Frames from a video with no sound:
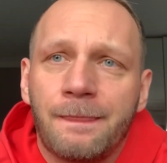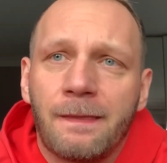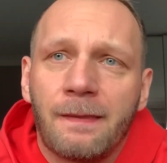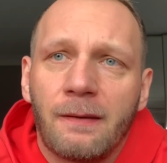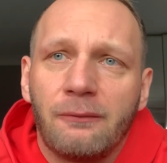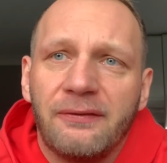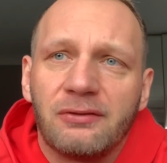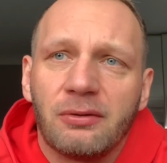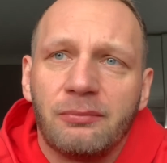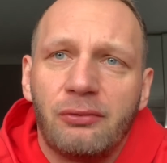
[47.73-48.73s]
with
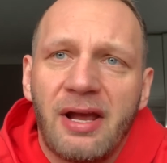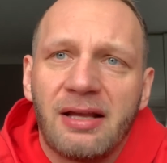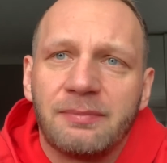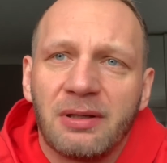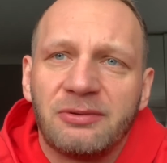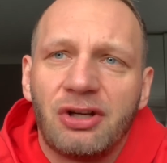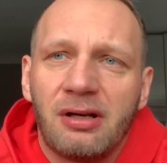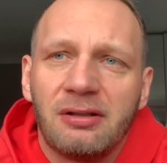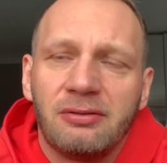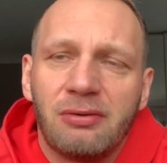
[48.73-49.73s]
some breaks, but
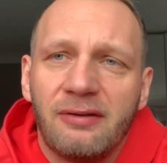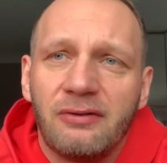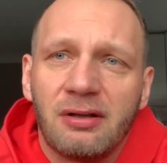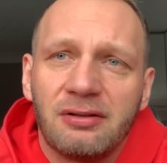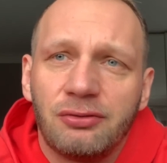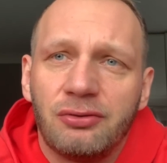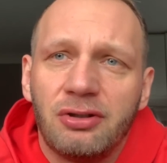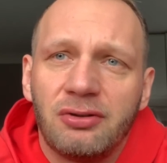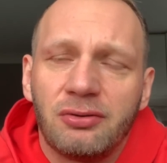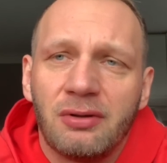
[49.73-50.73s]
generally 12 years in
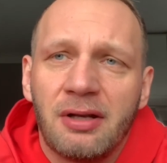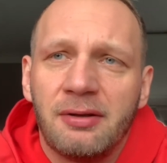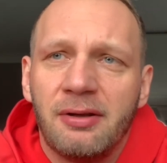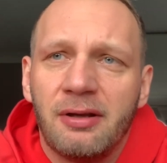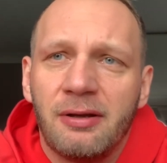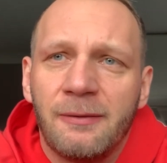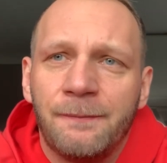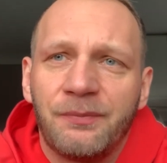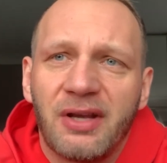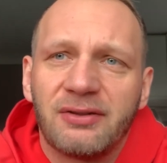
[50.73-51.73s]
Jiu-Jitsu,
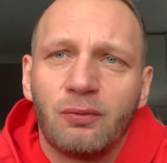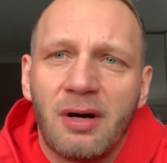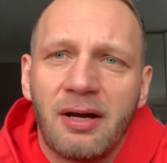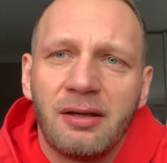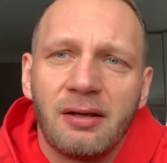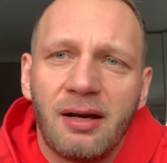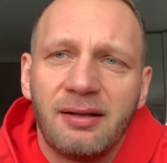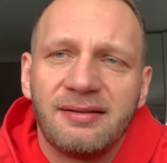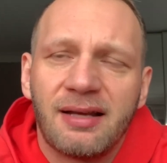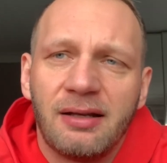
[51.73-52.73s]
and that's why I
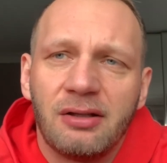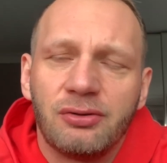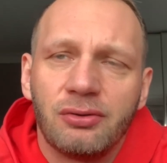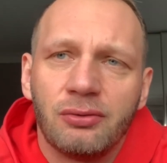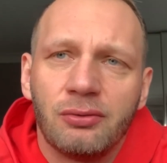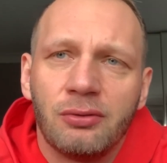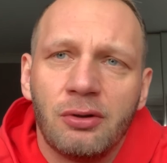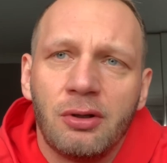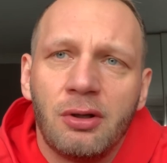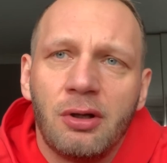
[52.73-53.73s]
decided to
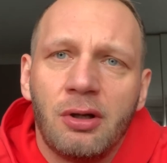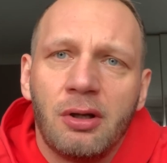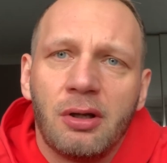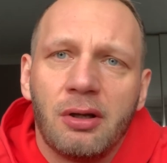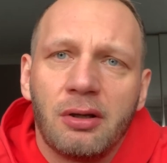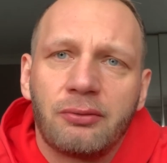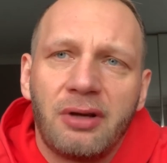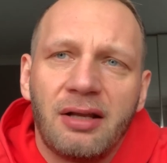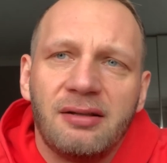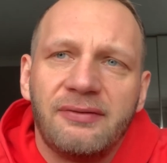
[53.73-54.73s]

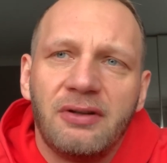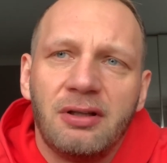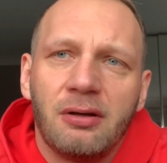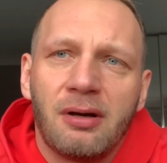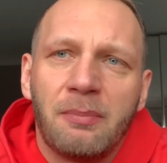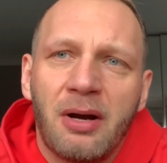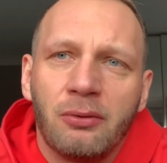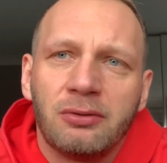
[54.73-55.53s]
create this video about